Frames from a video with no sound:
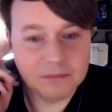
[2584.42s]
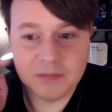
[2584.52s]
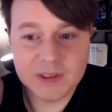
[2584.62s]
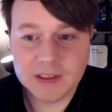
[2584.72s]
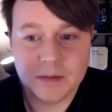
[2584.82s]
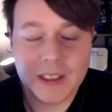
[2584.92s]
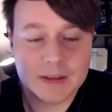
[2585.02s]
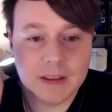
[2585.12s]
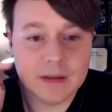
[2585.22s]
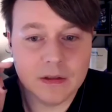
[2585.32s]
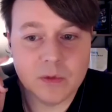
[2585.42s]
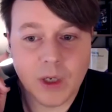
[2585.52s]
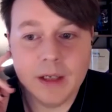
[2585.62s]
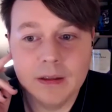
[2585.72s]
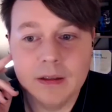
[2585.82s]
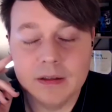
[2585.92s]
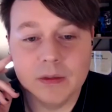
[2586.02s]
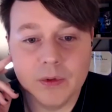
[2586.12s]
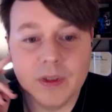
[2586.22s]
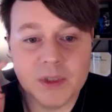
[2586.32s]
this doesn't make sense. Here's why. Deal
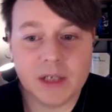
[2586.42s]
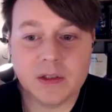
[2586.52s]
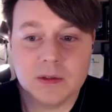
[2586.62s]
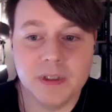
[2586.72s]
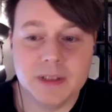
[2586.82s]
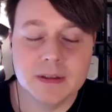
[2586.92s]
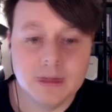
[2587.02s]
with the objections, please.